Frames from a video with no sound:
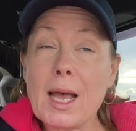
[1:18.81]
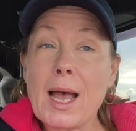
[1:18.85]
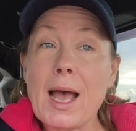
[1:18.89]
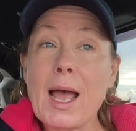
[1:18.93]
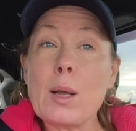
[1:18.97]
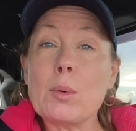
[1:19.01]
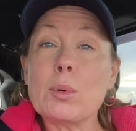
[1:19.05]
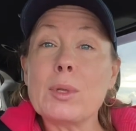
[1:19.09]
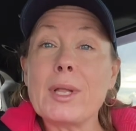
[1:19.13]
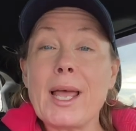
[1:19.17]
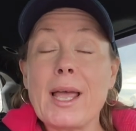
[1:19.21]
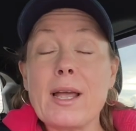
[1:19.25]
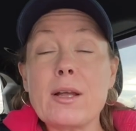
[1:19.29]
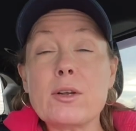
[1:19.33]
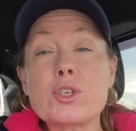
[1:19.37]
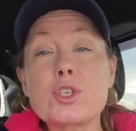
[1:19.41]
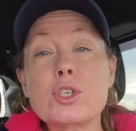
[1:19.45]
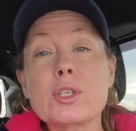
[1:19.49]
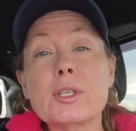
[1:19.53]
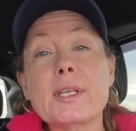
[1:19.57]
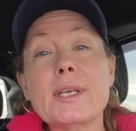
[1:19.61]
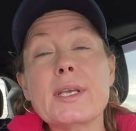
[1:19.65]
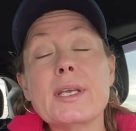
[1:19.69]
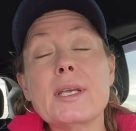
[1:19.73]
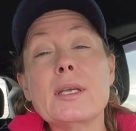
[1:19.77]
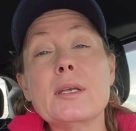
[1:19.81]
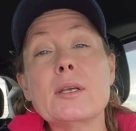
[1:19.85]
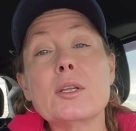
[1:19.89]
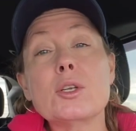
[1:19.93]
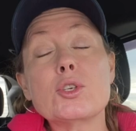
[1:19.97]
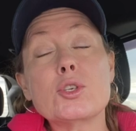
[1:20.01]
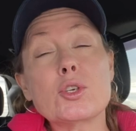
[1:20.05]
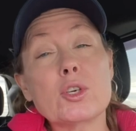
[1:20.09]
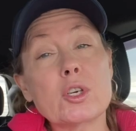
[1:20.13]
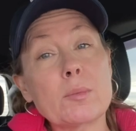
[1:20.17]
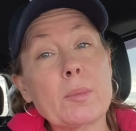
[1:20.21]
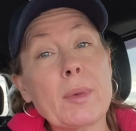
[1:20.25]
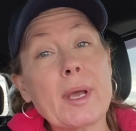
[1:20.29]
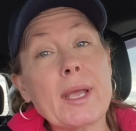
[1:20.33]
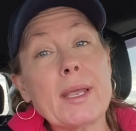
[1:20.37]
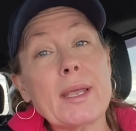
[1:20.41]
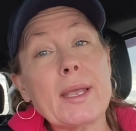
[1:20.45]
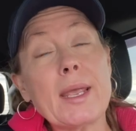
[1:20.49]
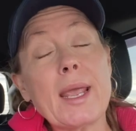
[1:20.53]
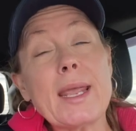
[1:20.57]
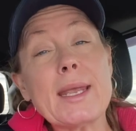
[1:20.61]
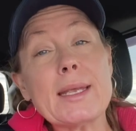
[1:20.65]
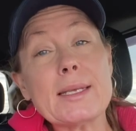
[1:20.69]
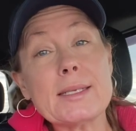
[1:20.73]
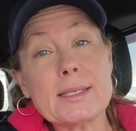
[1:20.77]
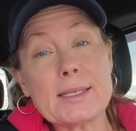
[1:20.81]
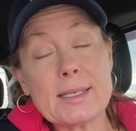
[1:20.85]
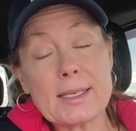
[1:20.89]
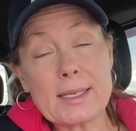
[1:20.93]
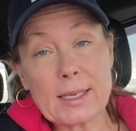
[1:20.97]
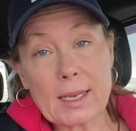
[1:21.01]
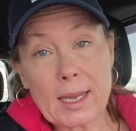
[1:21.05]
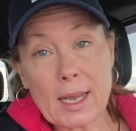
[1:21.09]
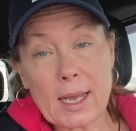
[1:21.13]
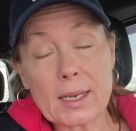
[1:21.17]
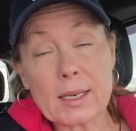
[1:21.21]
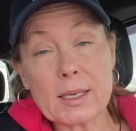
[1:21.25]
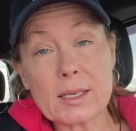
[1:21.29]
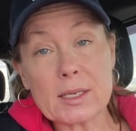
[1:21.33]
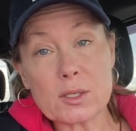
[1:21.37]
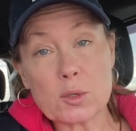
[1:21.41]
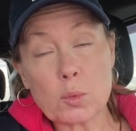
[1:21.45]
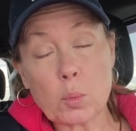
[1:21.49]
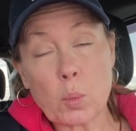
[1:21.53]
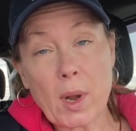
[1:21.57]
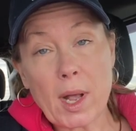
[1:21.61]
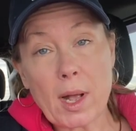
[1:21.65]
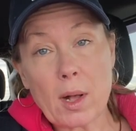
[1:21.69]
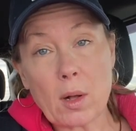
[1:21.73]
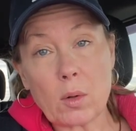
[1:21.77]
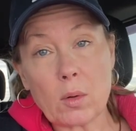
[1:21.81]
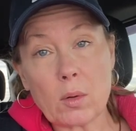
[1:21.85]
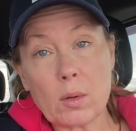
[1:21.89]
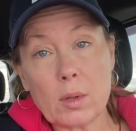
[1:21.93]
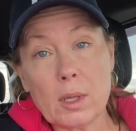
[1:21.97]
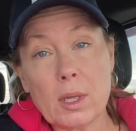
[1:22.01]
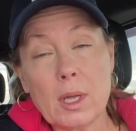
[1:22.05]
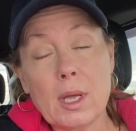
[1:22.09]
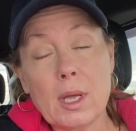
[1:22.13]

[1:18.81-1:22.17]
I will actually turn my AC on as well.